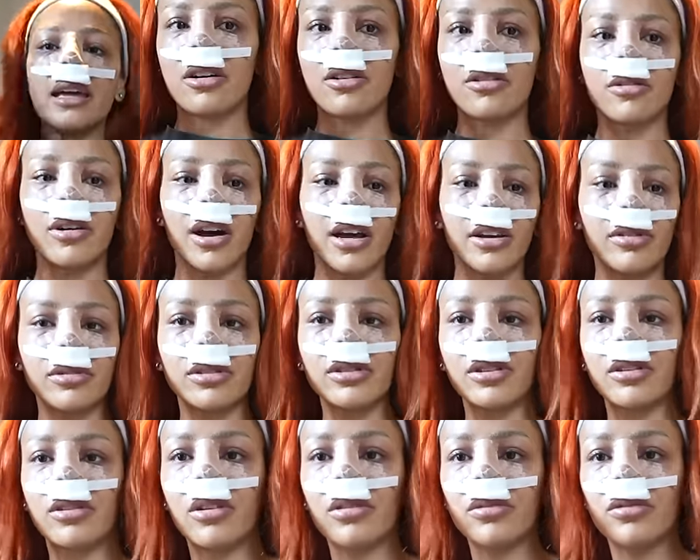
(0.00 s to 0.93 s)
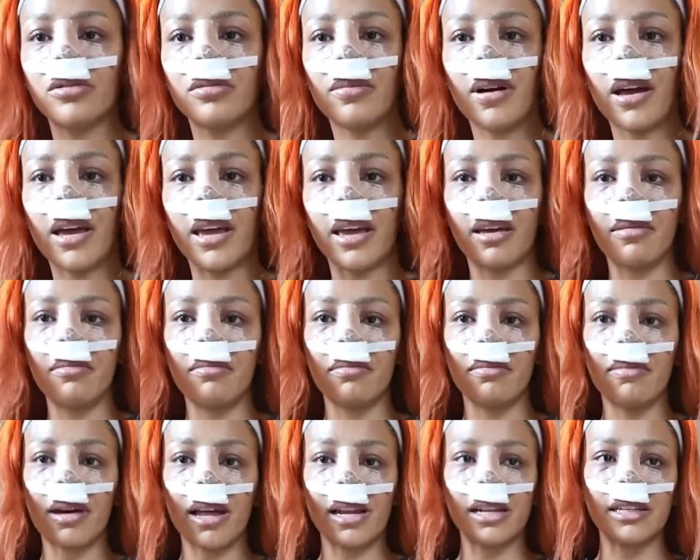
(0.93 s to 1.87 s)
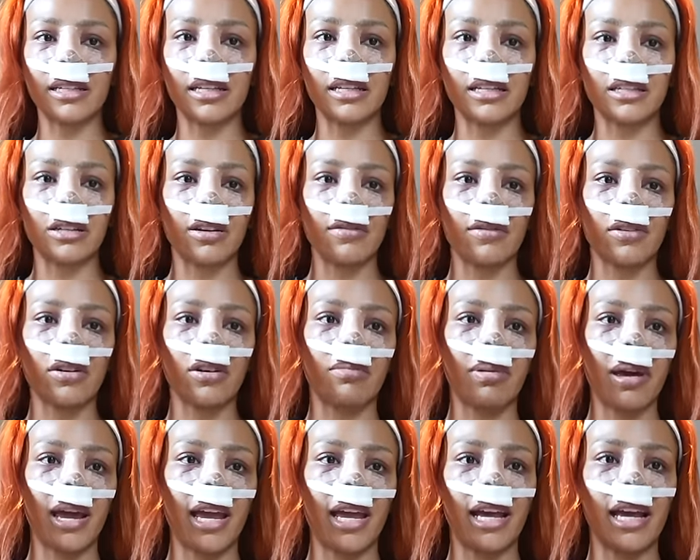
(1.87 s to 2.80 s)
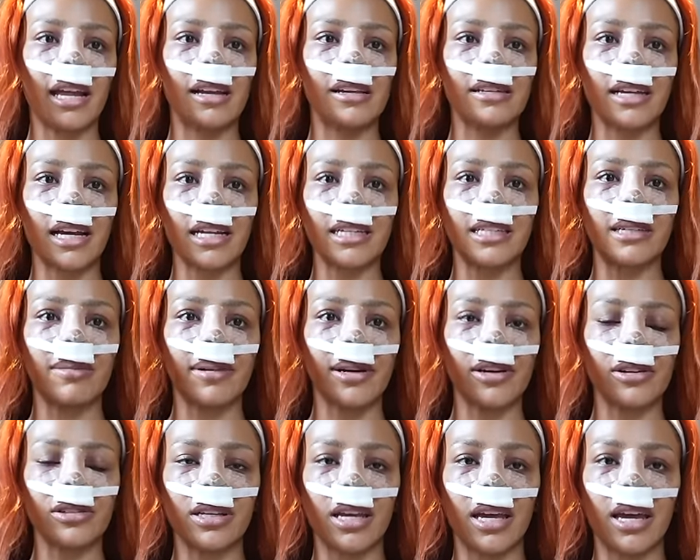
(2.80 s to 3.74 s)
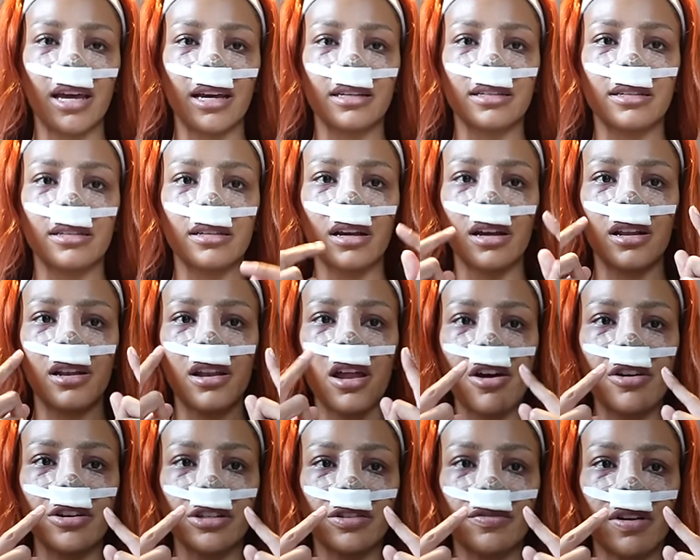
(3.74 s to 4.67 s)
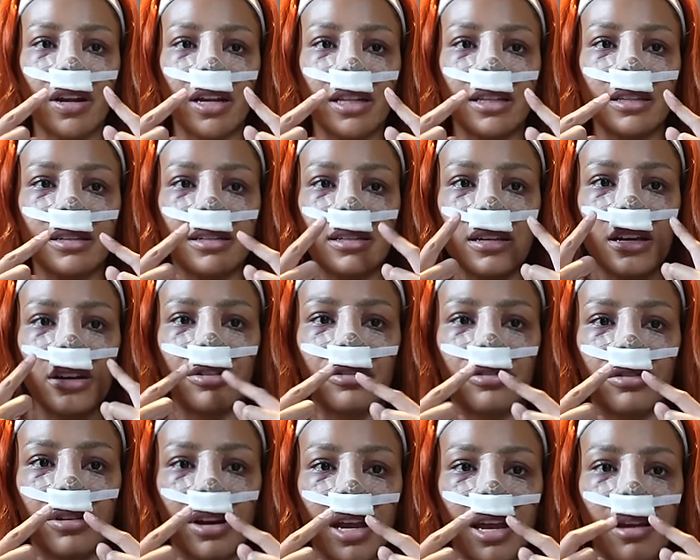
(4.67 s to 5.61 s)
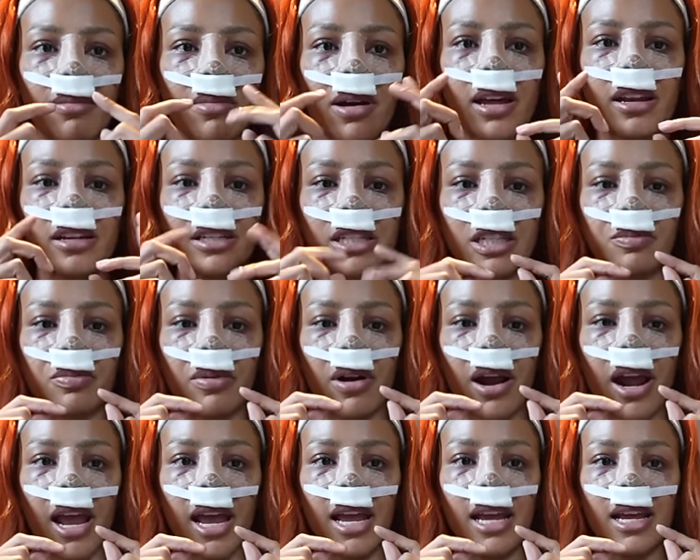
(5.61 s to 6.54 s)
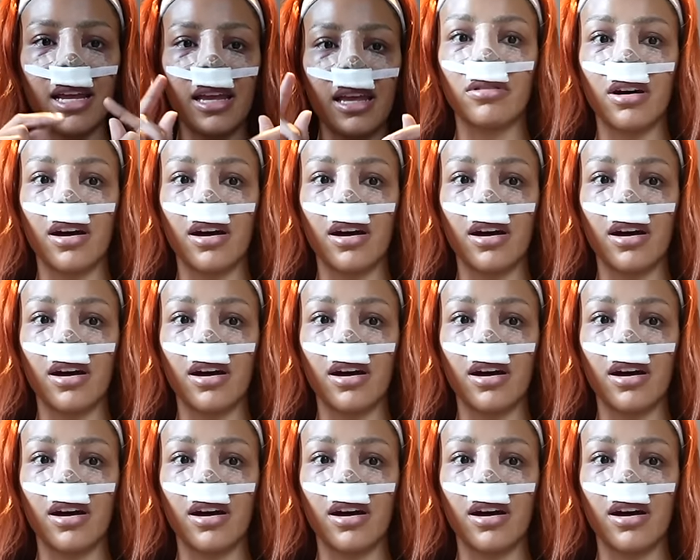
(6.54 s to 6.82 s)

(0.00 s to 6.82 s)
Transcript: Oh, I also got all my medicine. So I've got painkillers, antibiotics, a nose rinse, a cream, and a spray.